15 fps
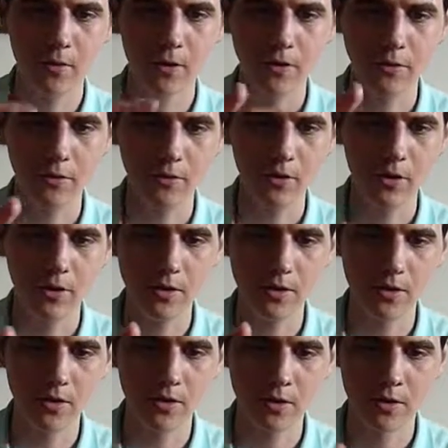kind of nice
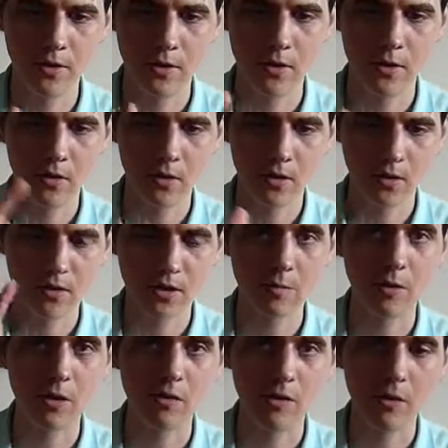
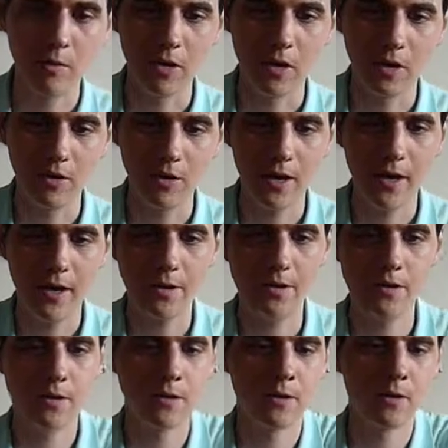semi-creamy kind of head.